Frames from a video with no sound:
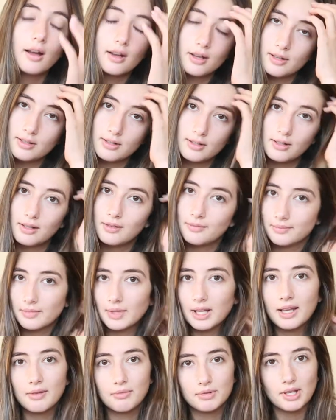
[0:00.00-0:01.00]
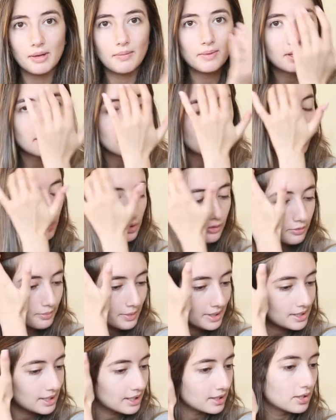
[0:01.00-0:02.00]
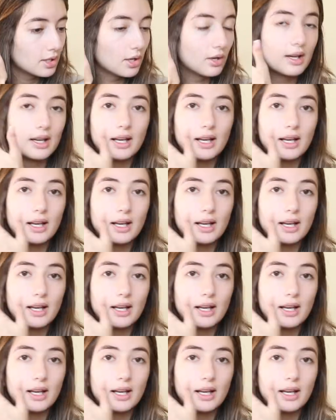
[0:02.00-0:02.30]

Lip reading: because it was coming up all over my TikTok